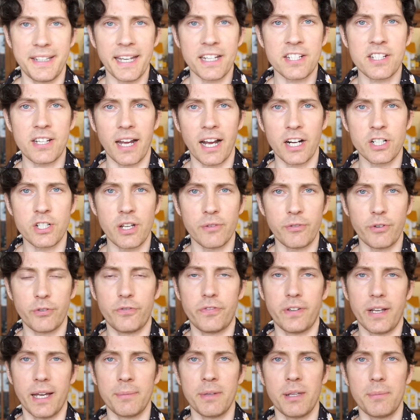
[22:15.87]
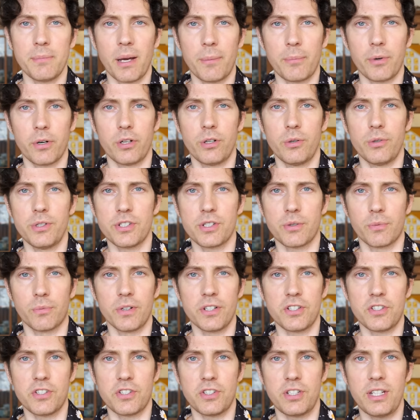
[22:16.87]
Yes, I actually have a family member who is
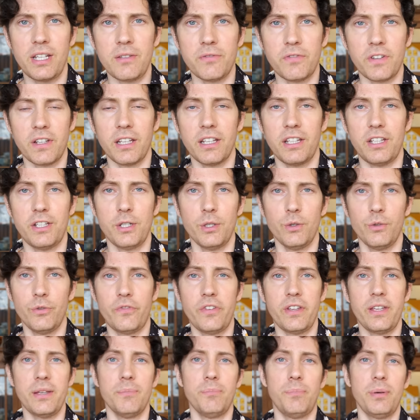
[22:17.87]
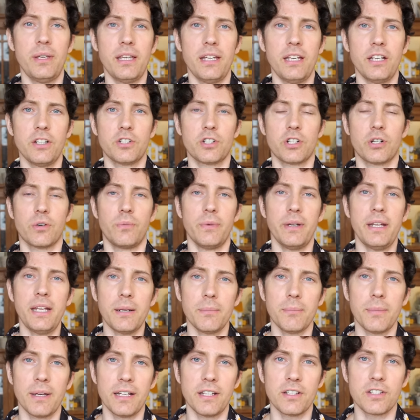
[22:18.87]
receiving UVB
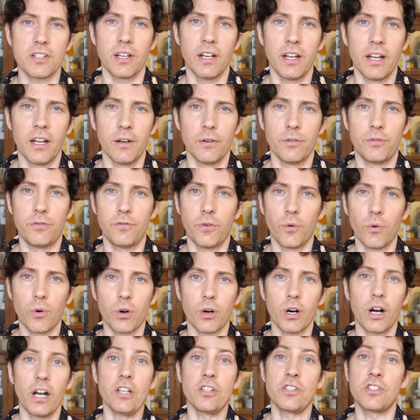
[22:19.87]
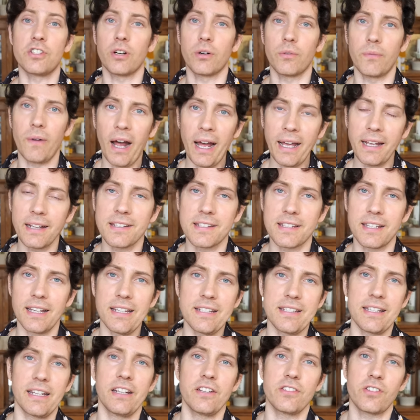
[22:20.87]
treatment for
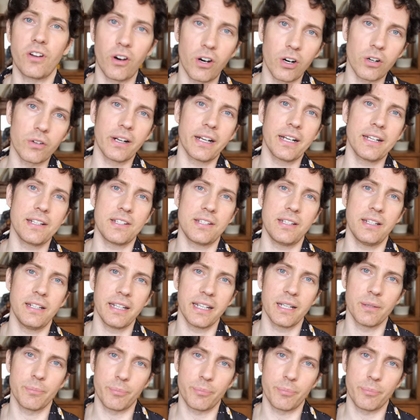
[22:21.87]
psoriasis and is already seeing